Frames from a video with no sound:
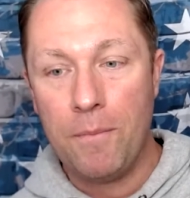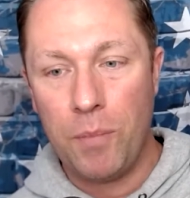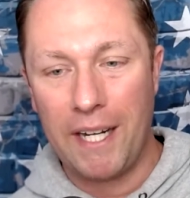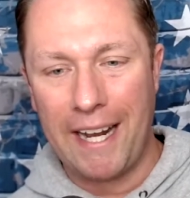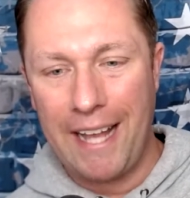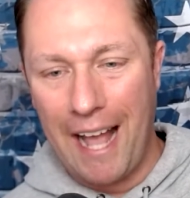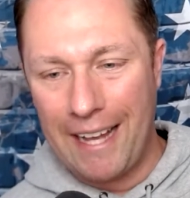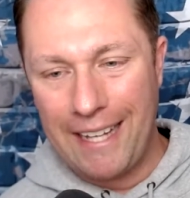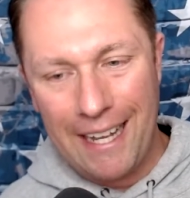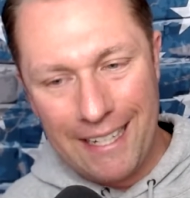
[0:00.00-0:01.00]
But I
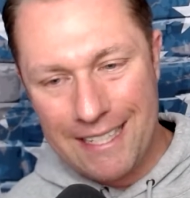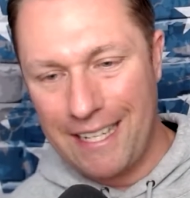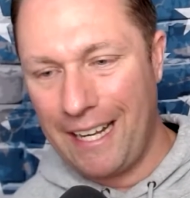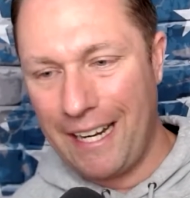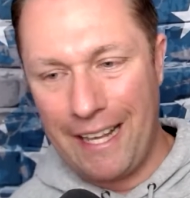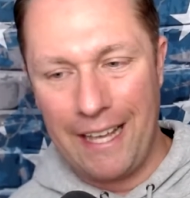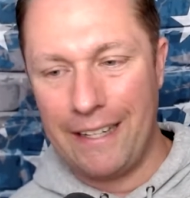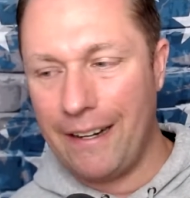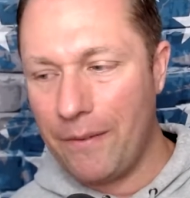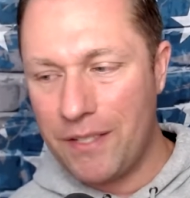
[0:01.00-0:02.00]
got to say it again,
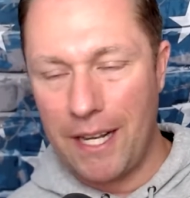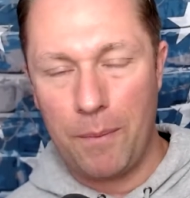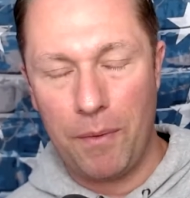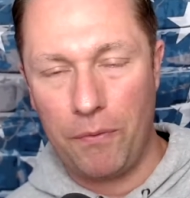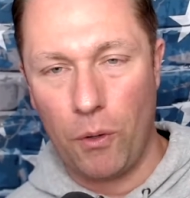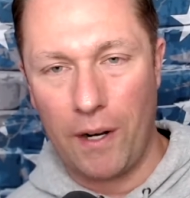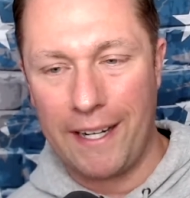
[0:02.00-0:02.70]
and I've said it before.